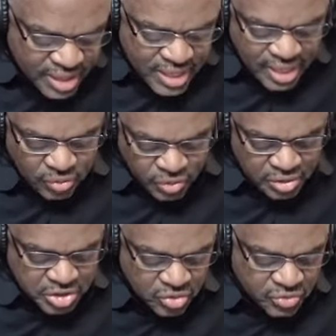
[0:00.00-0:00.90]
And when the
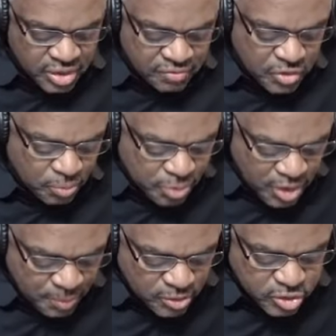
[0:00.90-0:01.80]
children of your
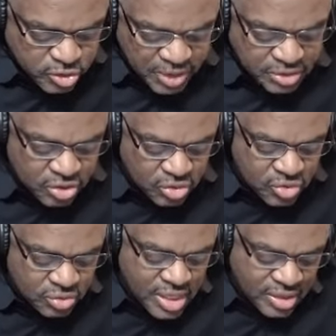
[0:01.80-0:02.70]
people speak to
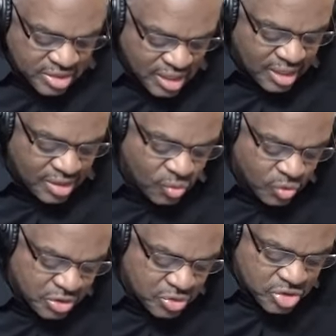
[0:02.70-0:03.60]
you, saying,
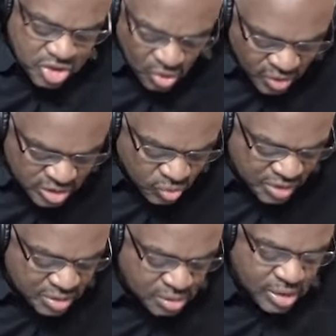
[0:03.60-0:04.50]
will you show us
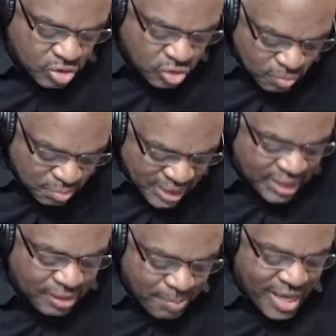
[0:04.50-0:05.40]
what you
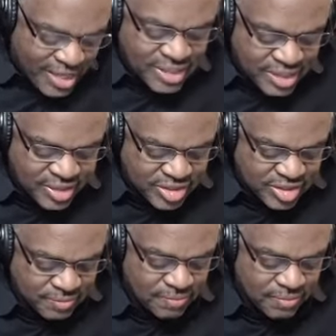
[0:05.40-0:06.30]
mean by
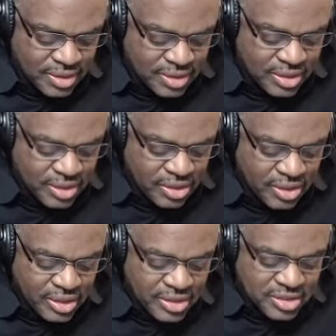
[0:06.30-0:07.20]
these?
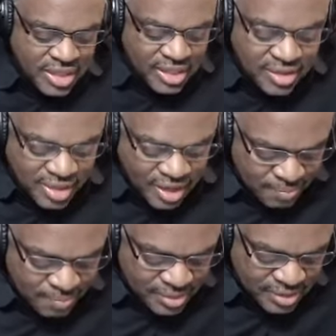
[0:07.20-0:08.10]
Say to
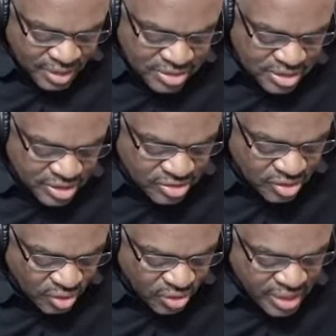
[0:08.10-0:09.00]
them, thus says the
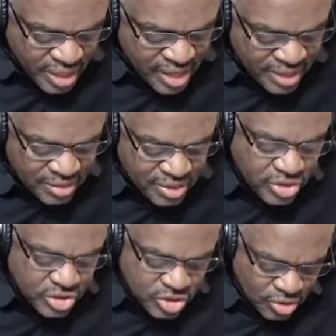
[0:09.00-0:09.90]
Lord God,
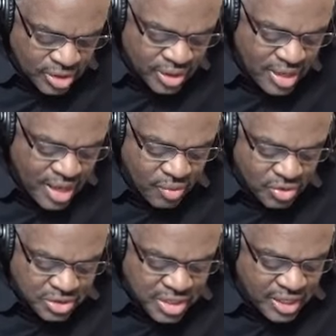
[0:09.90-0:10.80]
surely I
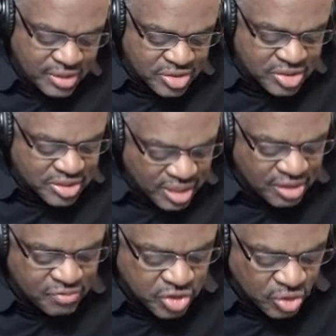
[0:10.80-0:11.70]
will take the stick
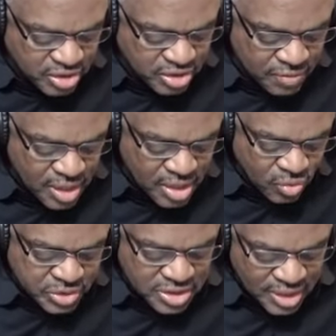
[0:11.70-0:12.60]
of Joseph,
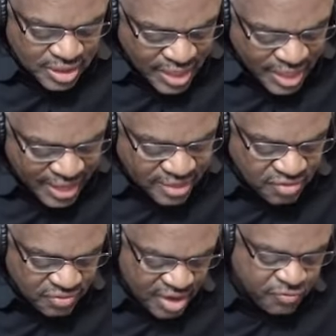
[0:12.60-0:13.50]
which is in the hand
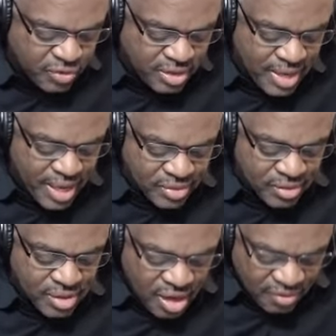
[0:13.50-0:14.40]
of Ephraim and
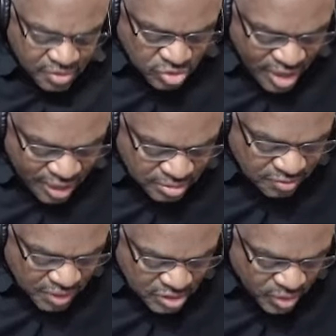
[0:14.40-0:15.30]
the, of the tribes of
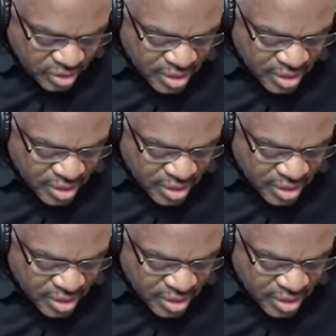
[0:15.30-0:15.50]
Israel,